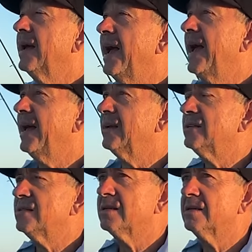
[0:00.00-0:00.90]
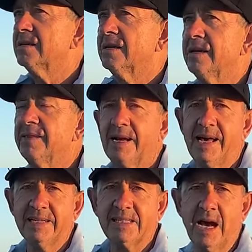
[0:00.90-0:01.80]
And in the
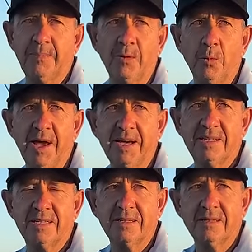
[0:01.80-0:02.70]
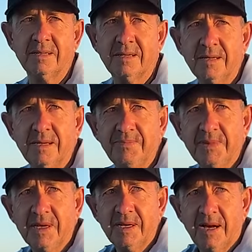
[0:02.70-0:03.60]
last couple of weeks,
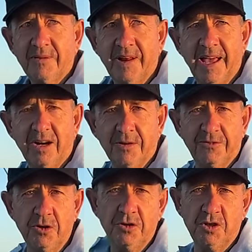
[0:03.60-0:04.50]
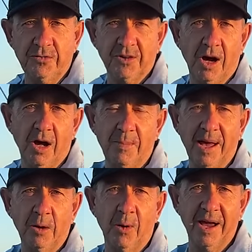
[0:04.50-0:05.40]
I've landed a few juvenile
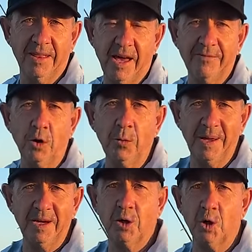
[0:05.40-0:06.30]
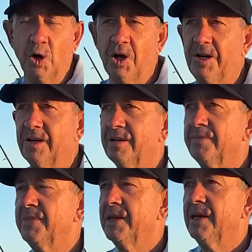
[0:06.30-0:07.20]
mulloway and they've all been caught
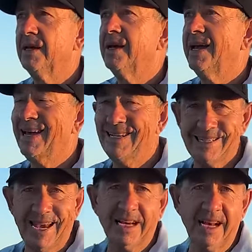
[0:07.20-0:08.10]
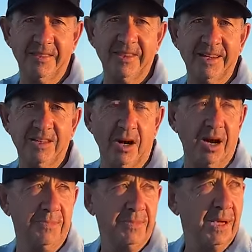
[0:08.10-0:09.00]
exactly at that
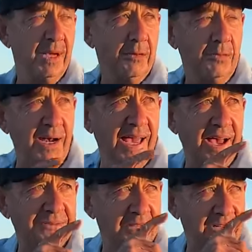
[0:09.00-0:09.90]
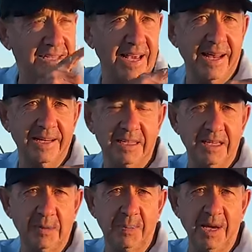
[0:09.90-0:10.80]
time. Really after the sun has
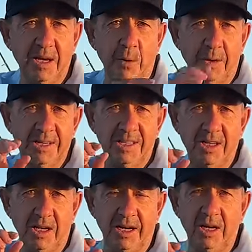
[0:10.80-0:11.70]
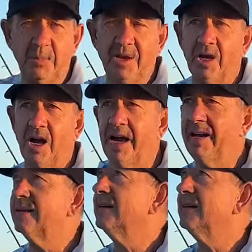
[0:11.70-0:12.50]
disappeared while there's still a little bit of light.